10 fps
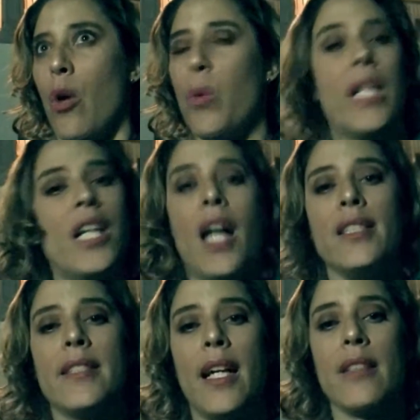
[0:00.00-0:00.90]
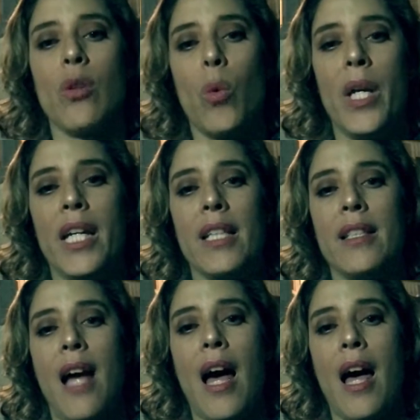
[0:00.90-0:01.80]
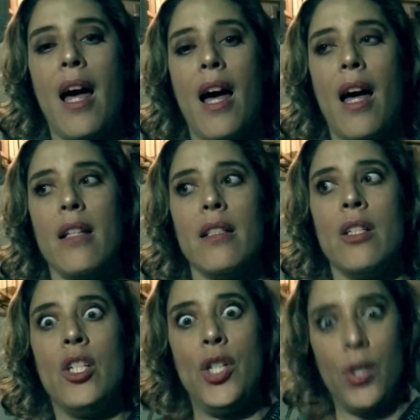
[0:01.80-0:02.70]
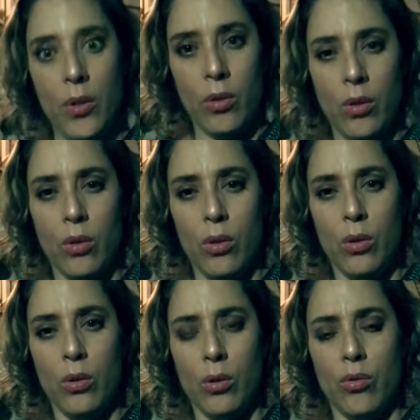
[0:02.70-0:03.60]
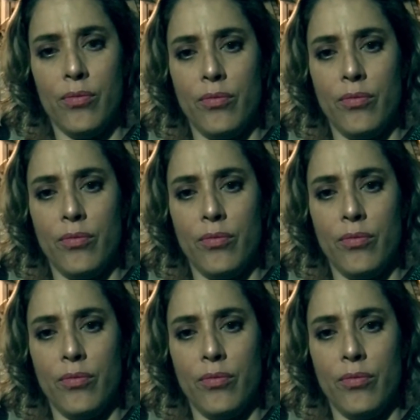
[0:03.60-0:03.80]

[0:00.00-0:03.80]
we contact with a new